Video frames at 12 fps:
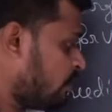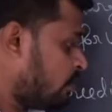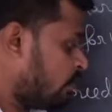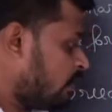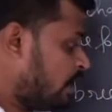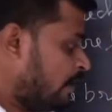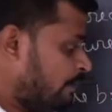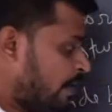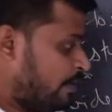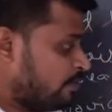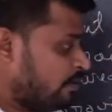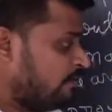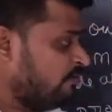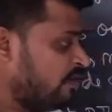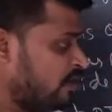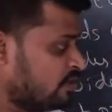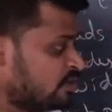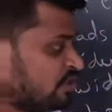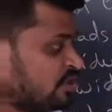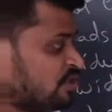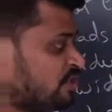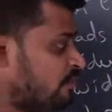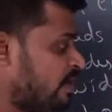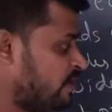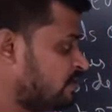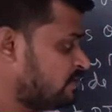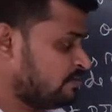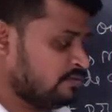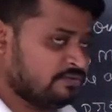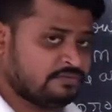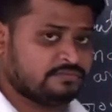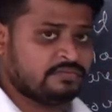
Coal and petroleum will adjust very soon,